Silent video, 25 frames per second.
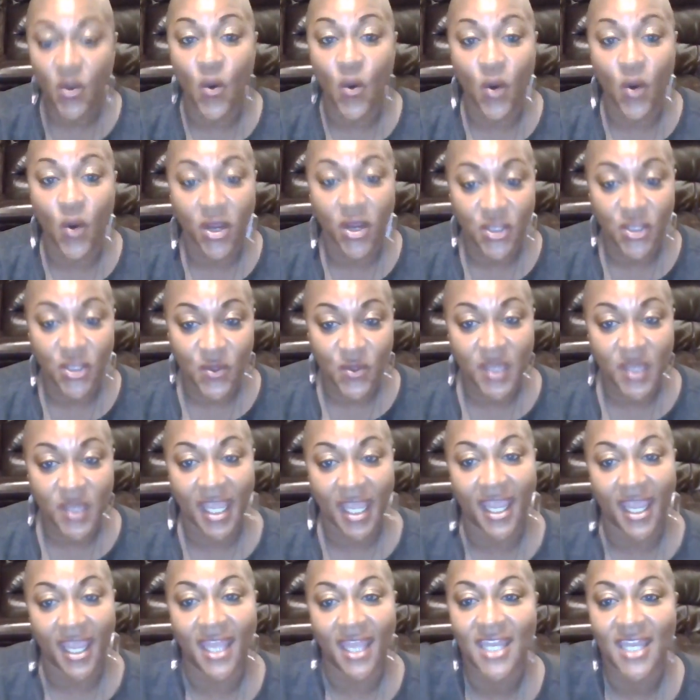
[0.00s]
Or you
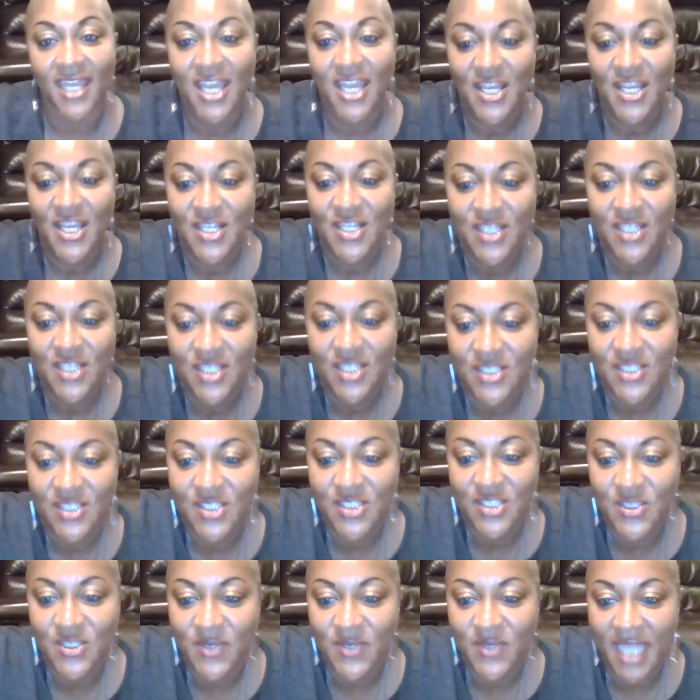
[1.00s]
can
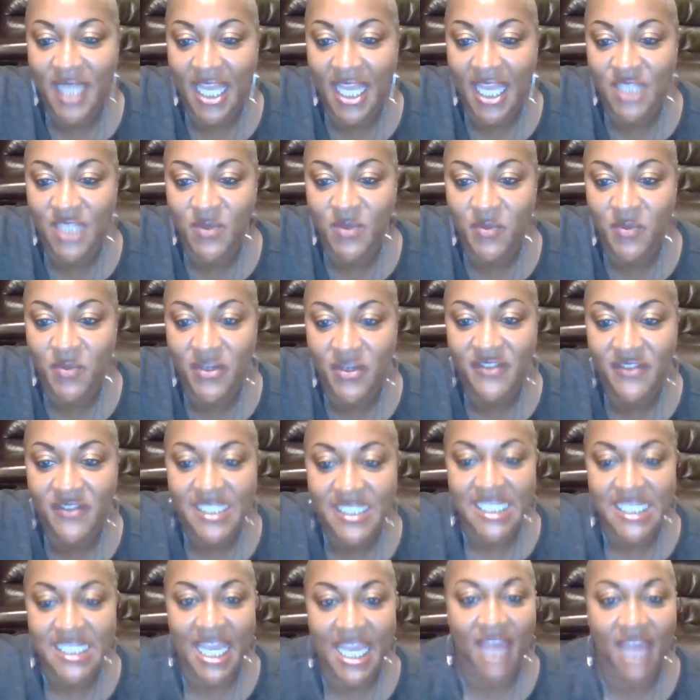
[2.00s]
do it as we
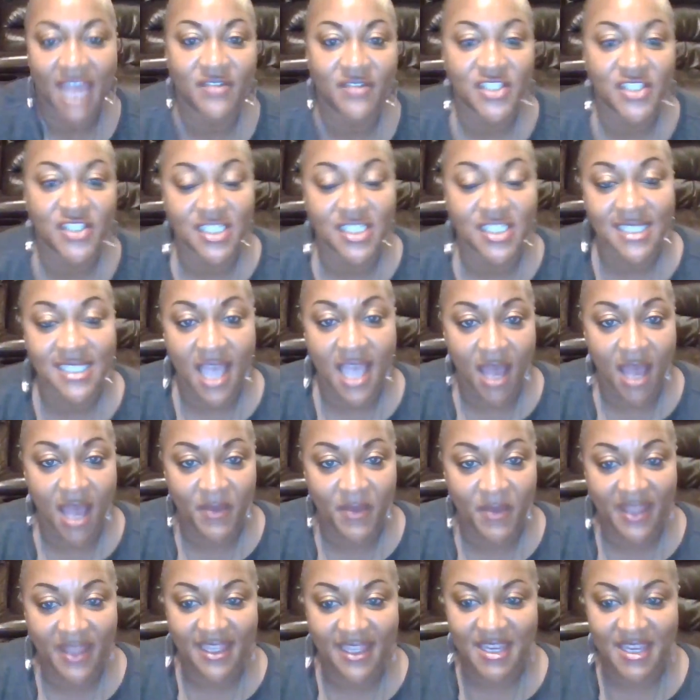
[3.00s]
previously have and just
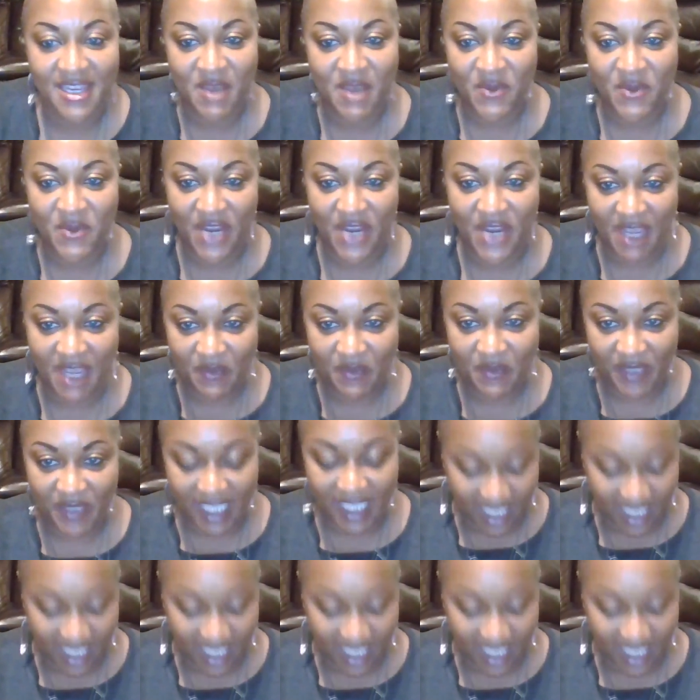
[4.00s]
comment the number in